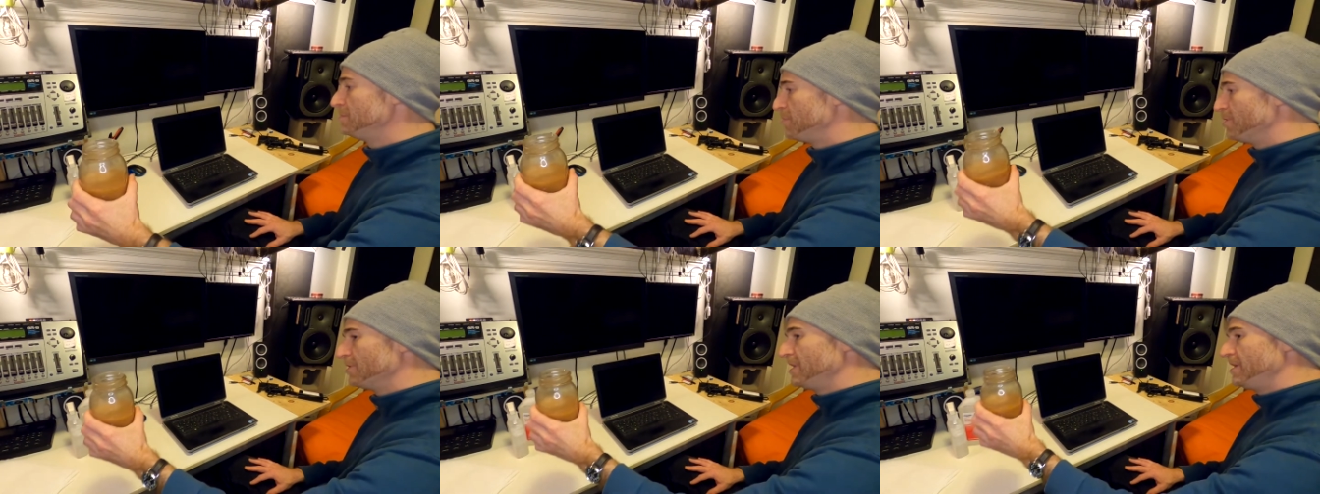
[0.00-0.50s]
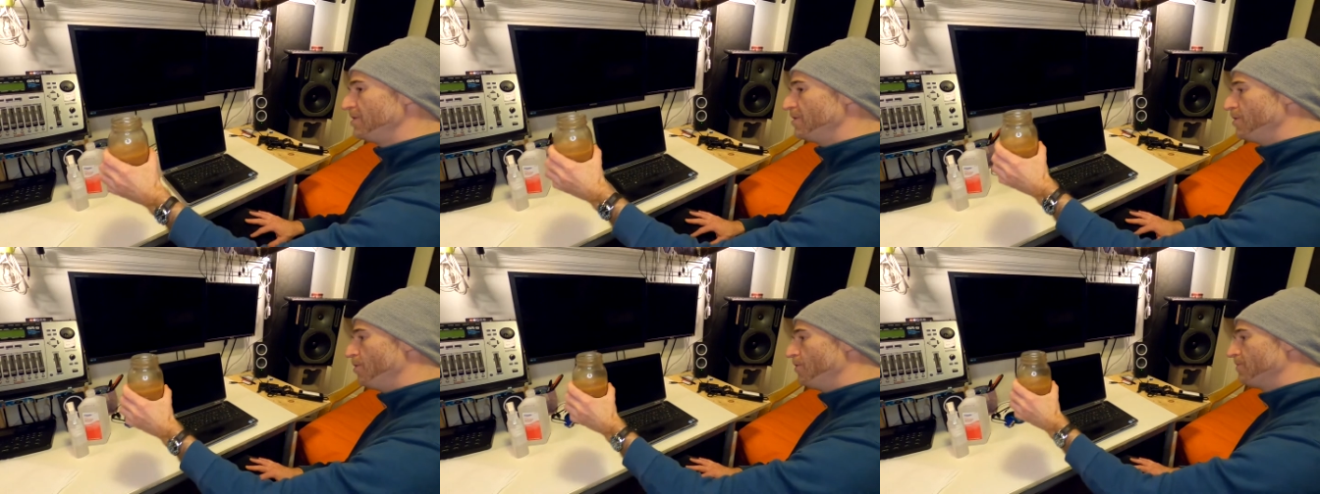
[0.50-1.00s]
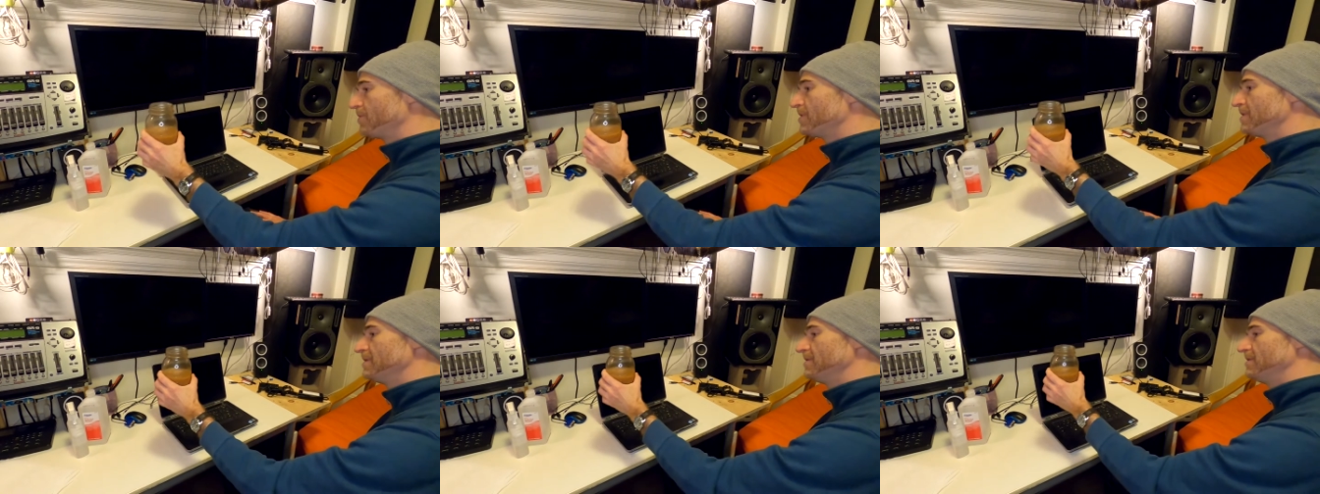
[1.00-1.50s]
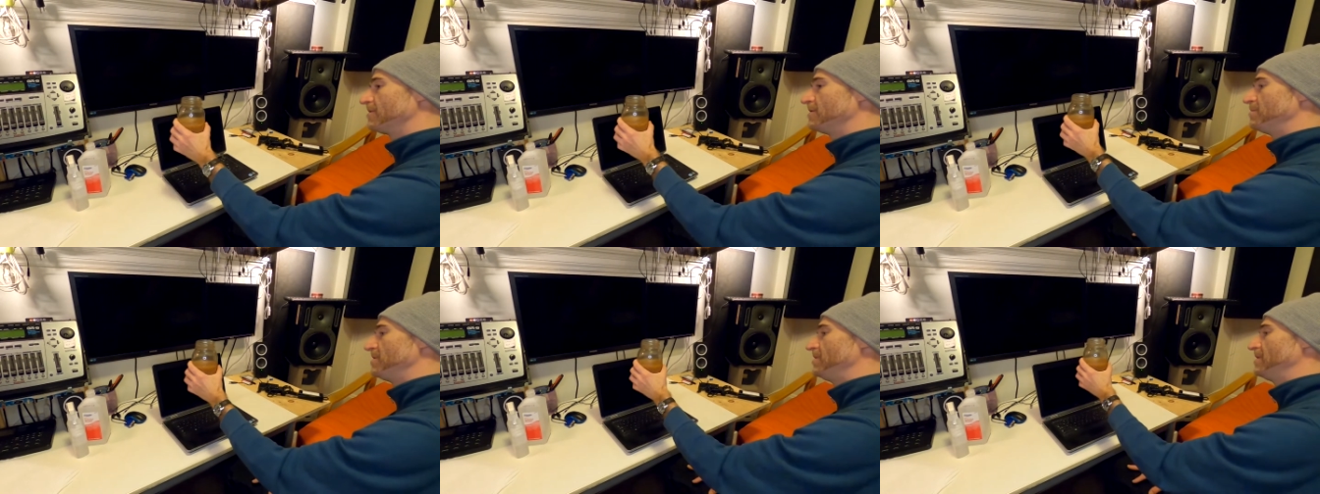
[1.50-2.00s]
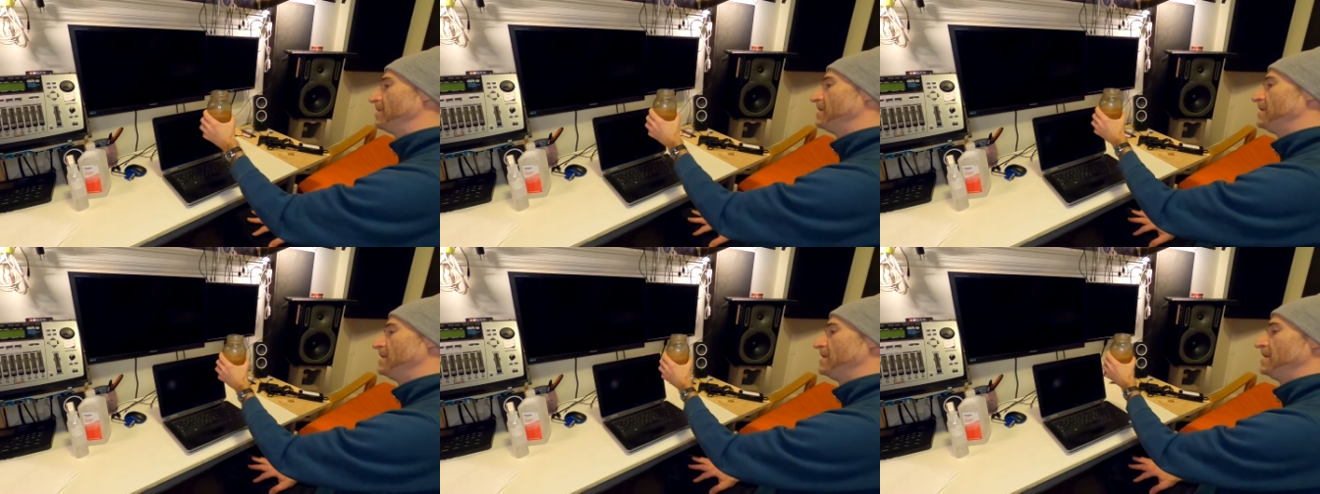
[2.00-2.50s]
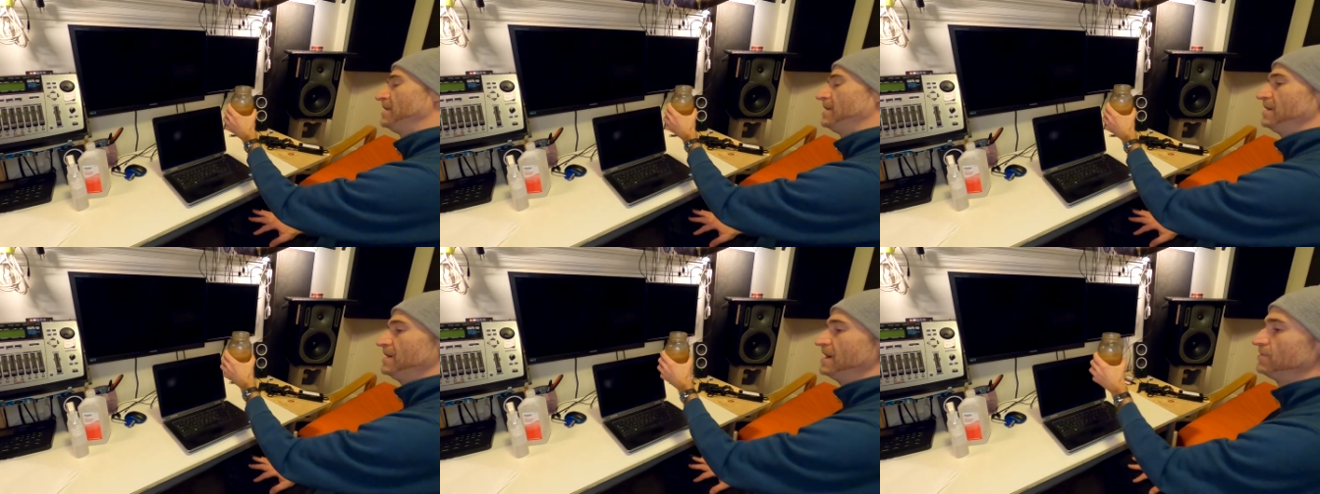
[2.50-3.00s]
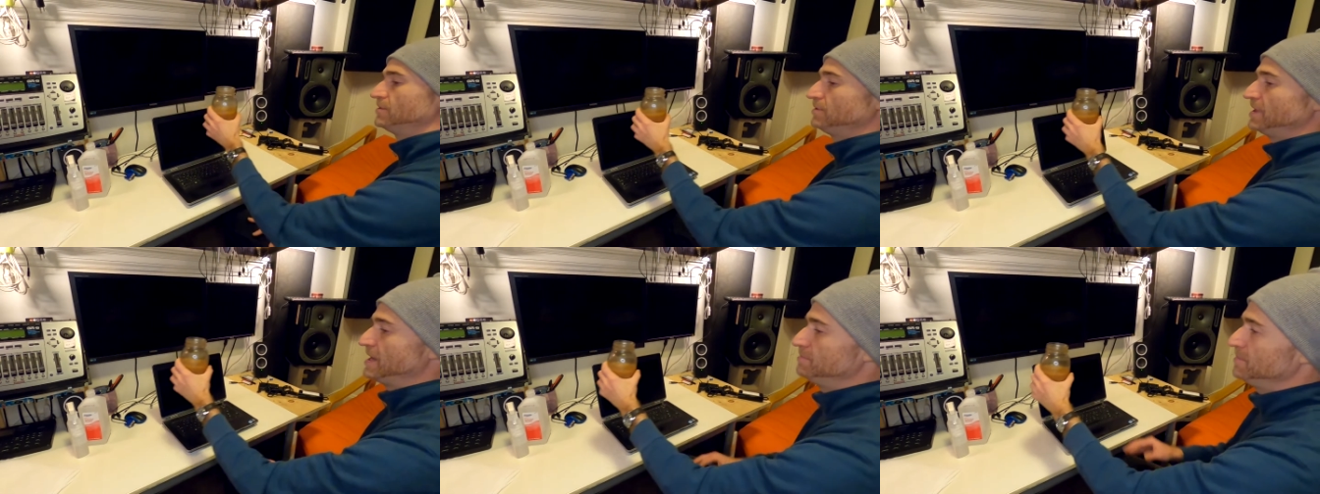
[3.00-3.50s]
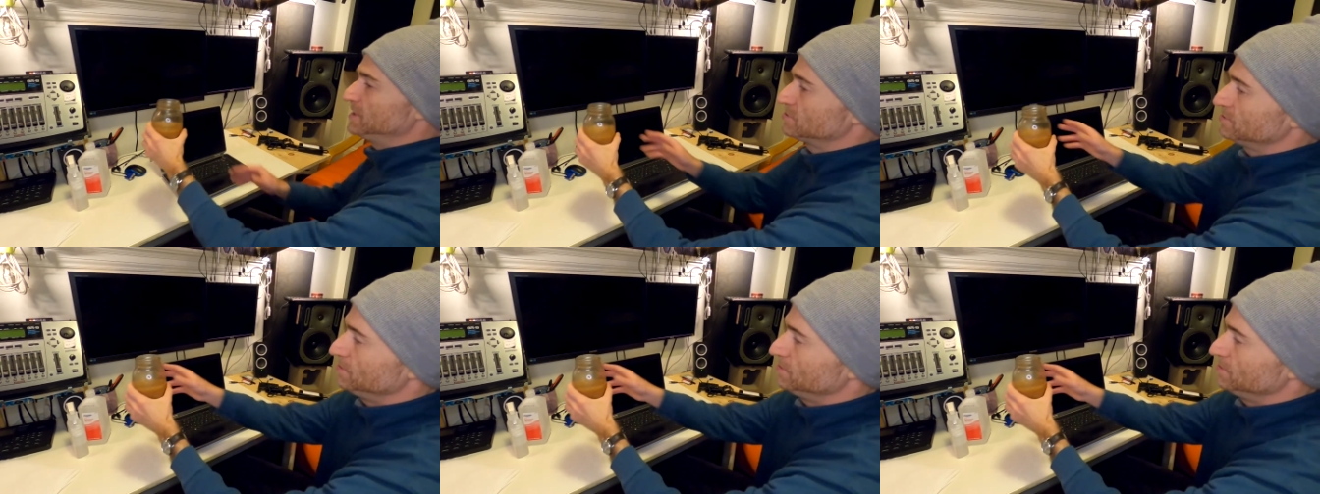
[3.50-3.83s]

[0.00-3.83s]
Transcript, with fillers: pull it over the computer. Never do that. Make sure